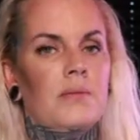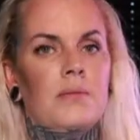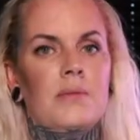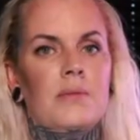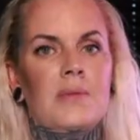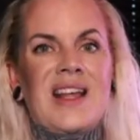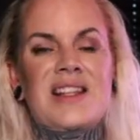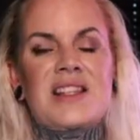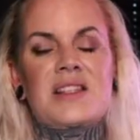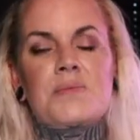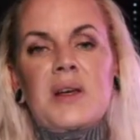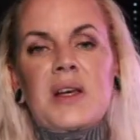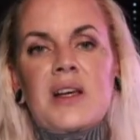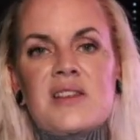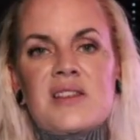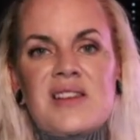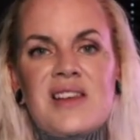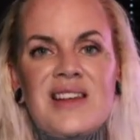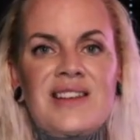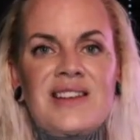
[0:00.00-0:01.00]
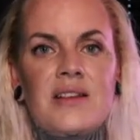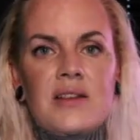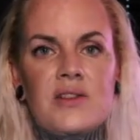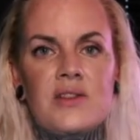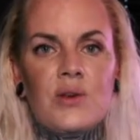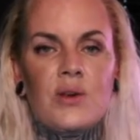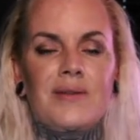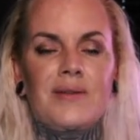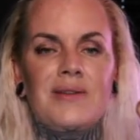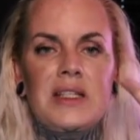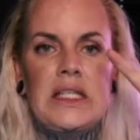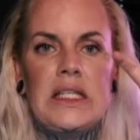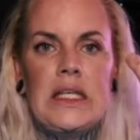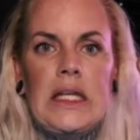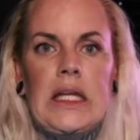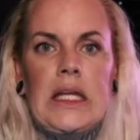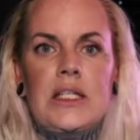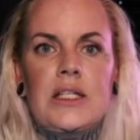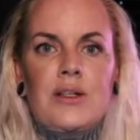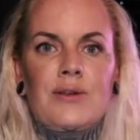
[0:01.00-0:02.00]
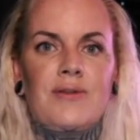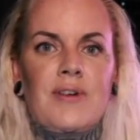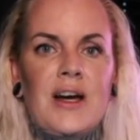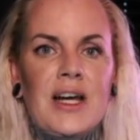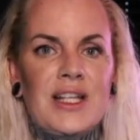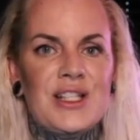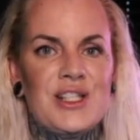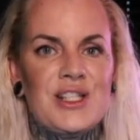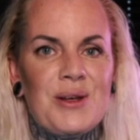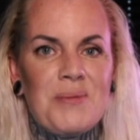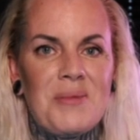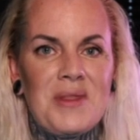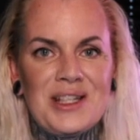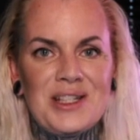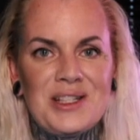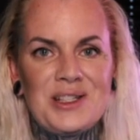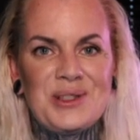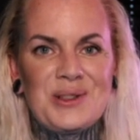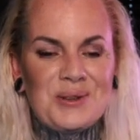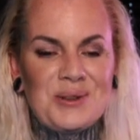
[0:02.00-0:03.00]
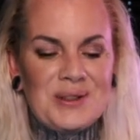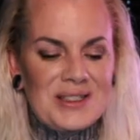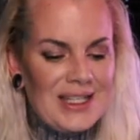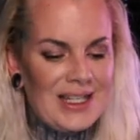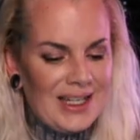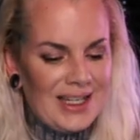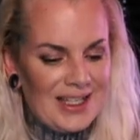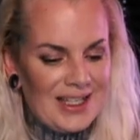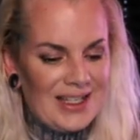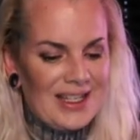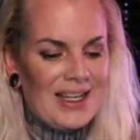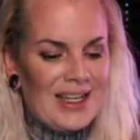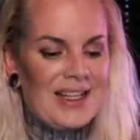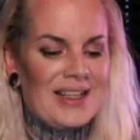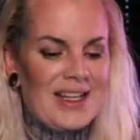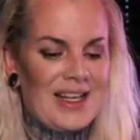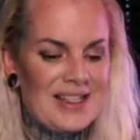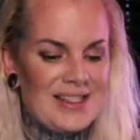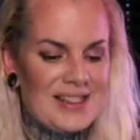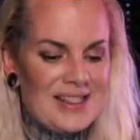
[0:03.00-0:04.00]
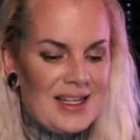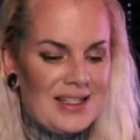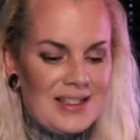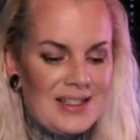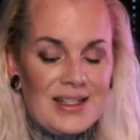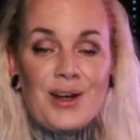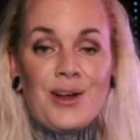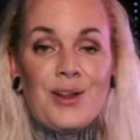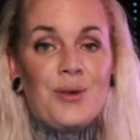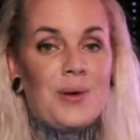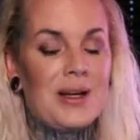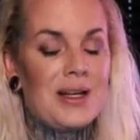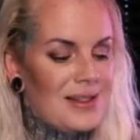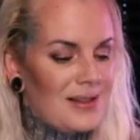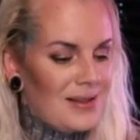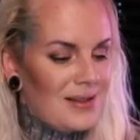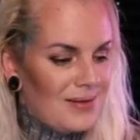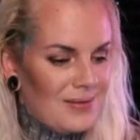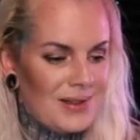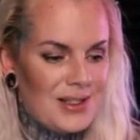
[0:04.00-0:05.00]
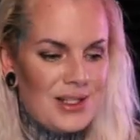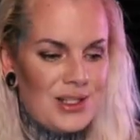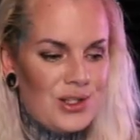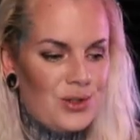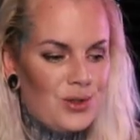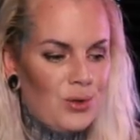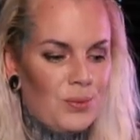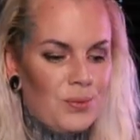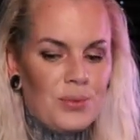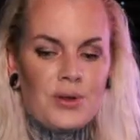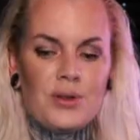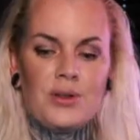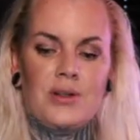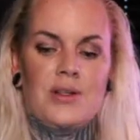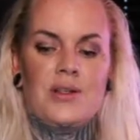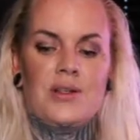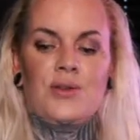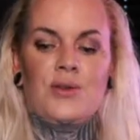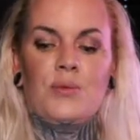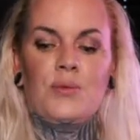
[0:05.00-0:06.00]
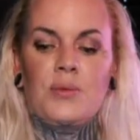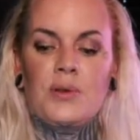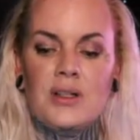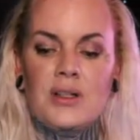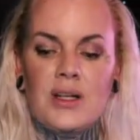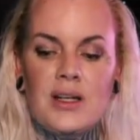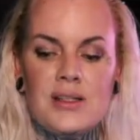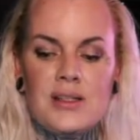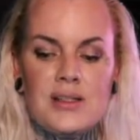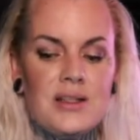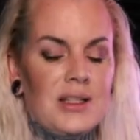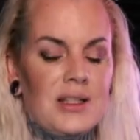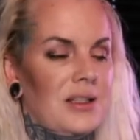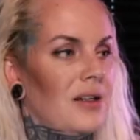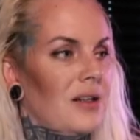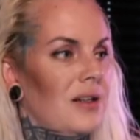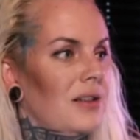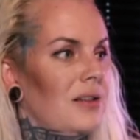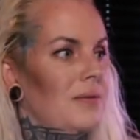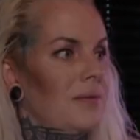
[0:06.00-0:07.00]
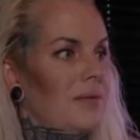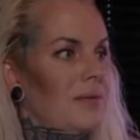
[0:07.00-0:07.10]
That's because I sort of need to find something to critique, and that's it. Otherwise, super nicely done.